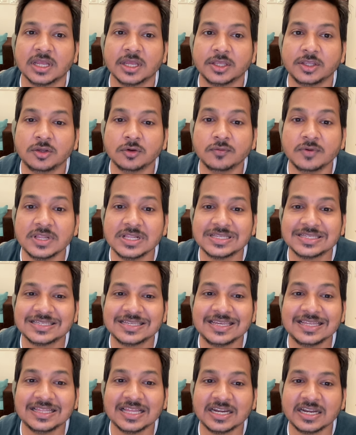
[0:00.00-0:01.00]
you will
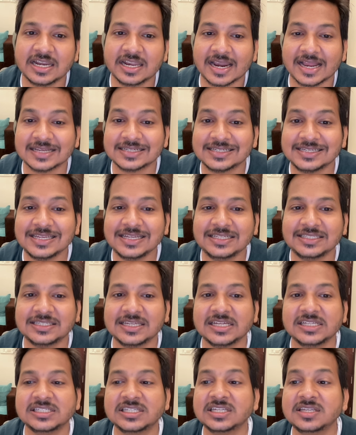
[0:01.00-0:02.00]
see the drastic
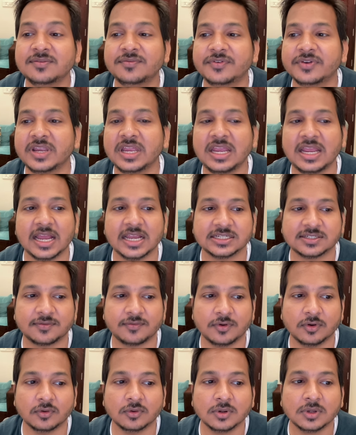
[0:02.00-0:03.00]
change in free cash
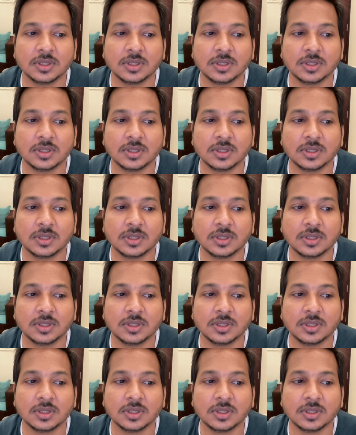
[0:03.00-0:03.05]
flow.